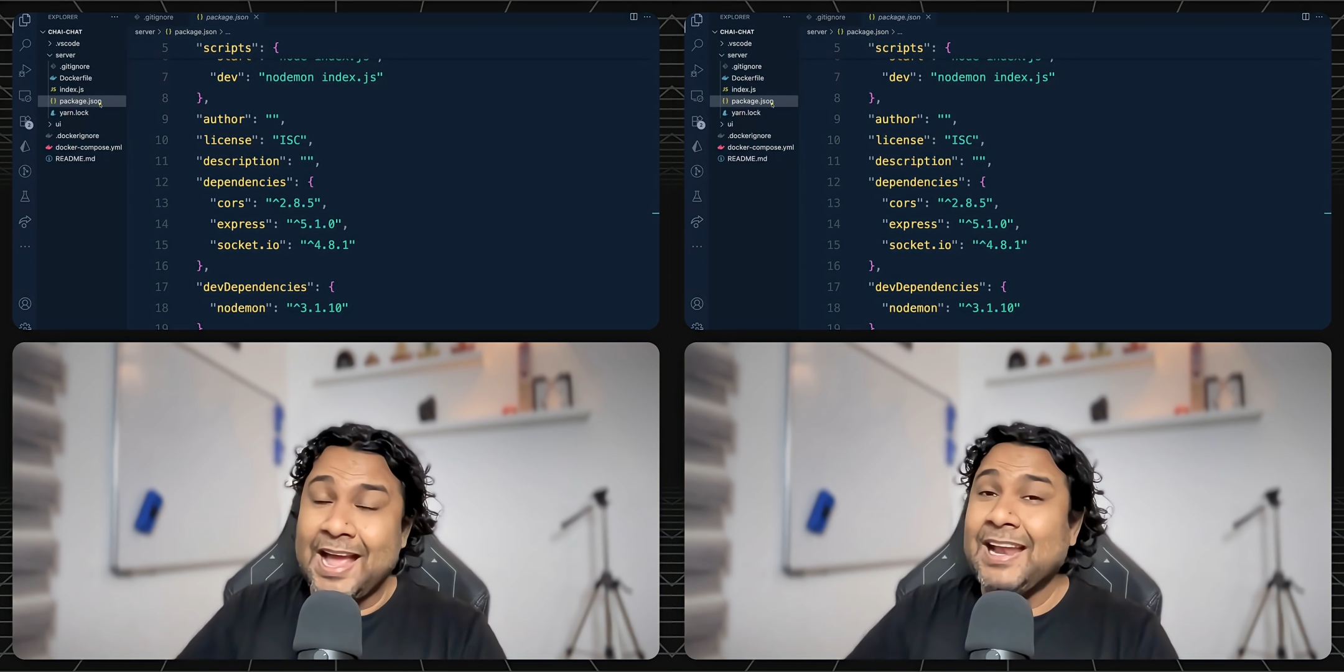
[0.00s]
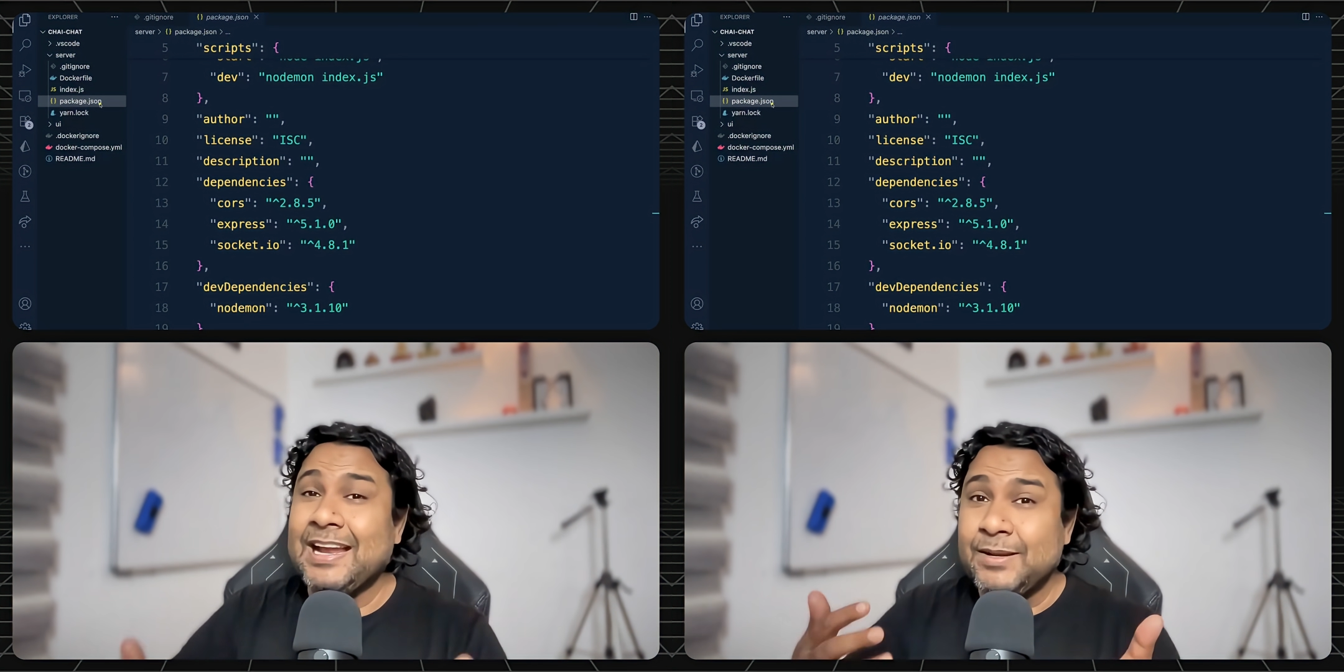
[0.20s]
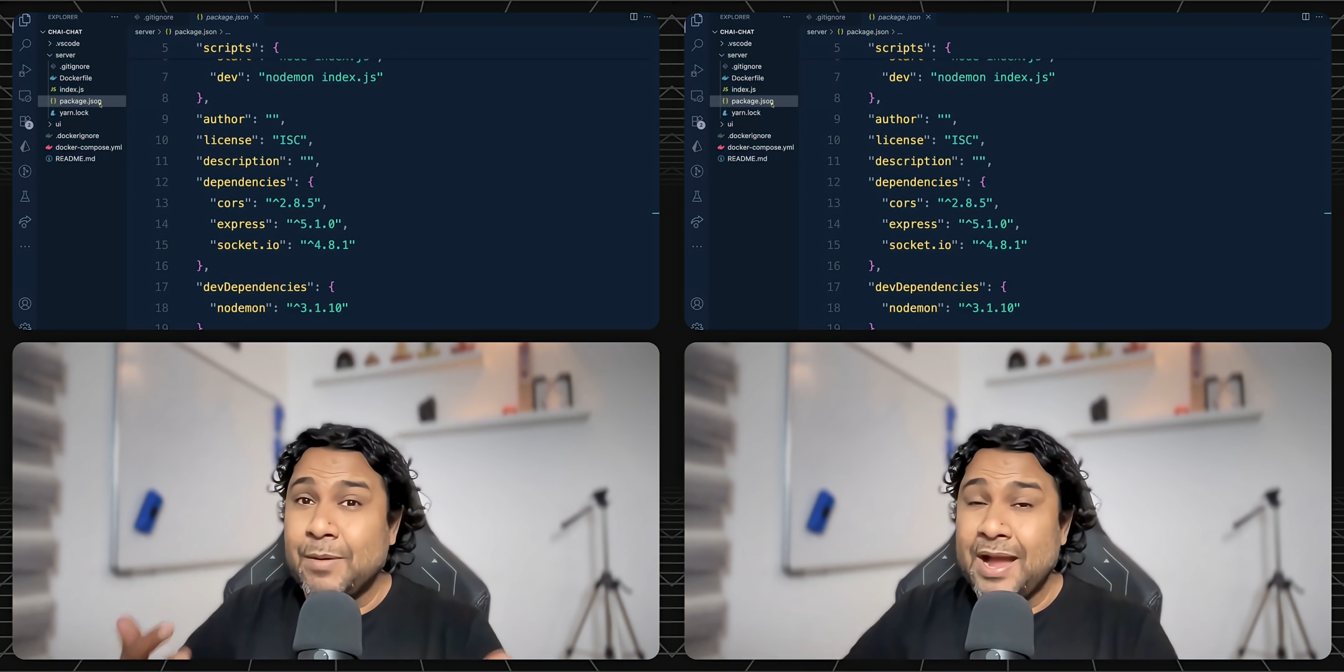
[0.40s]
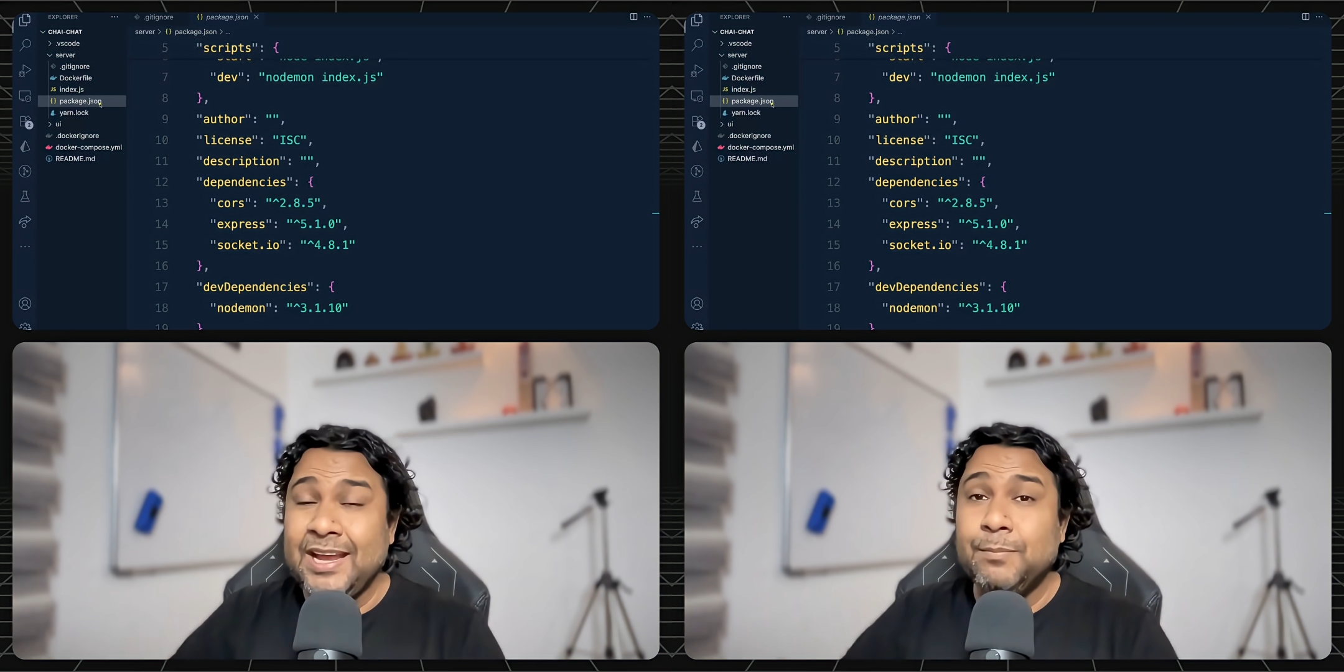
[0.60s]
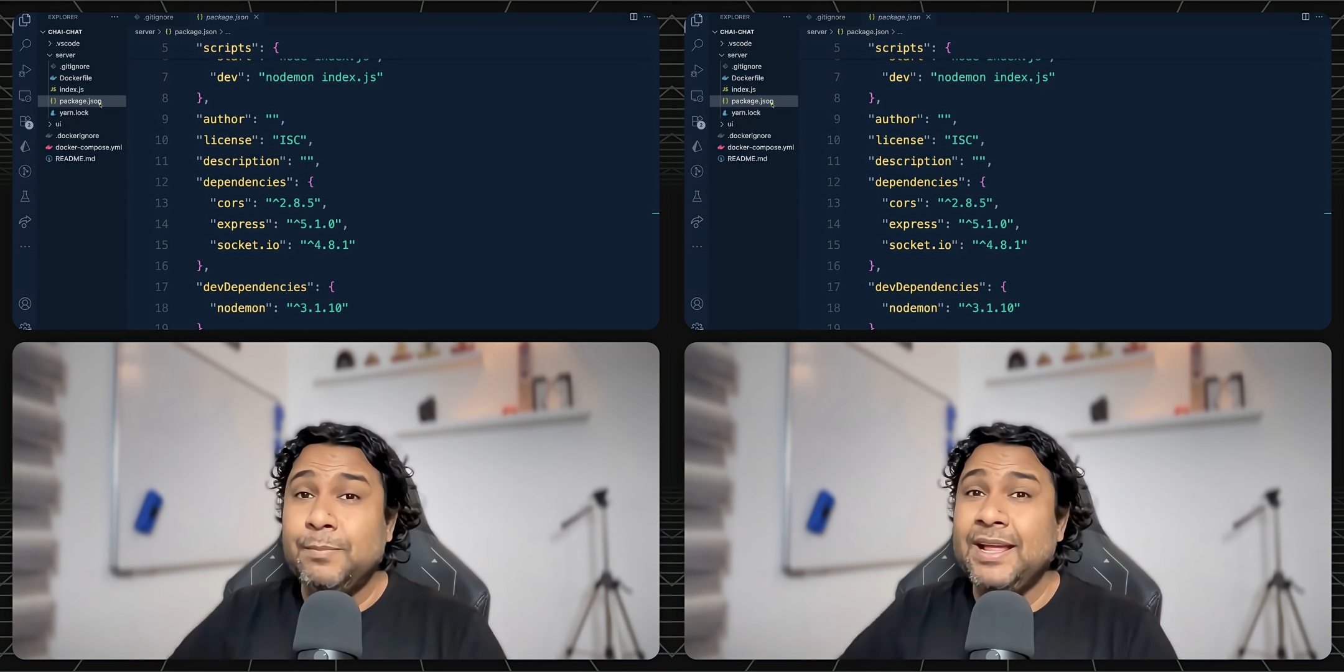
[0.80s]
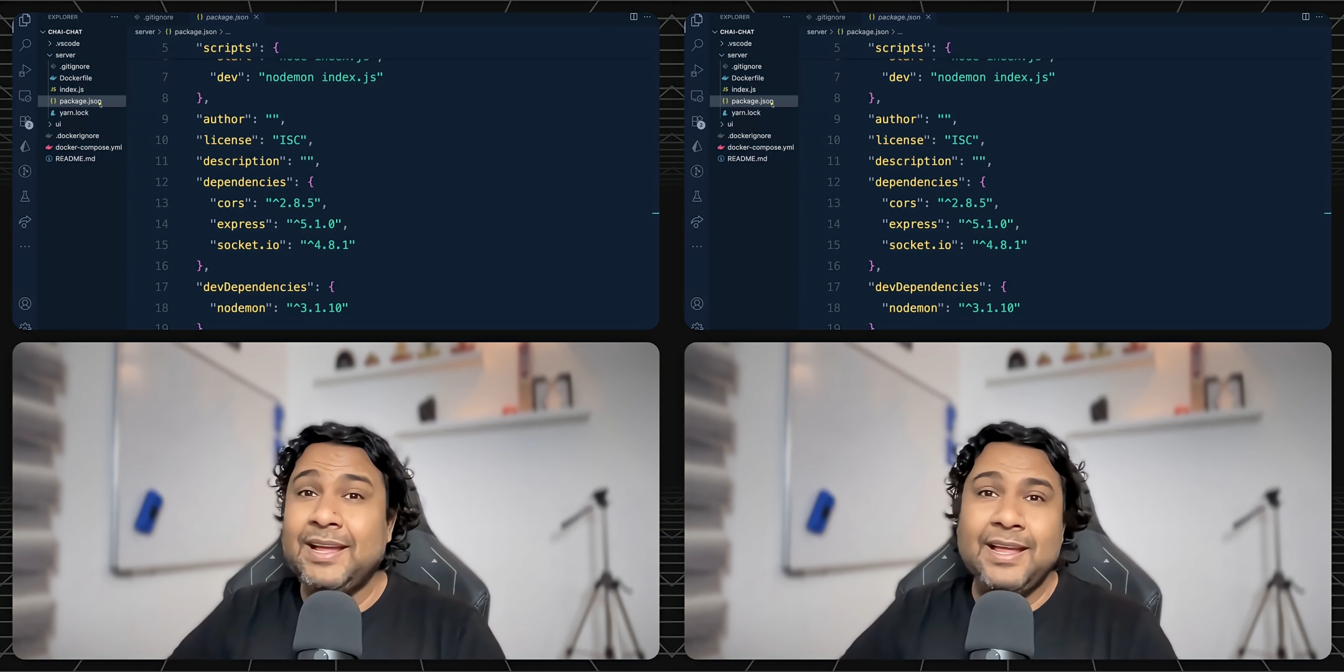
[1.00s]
and it might break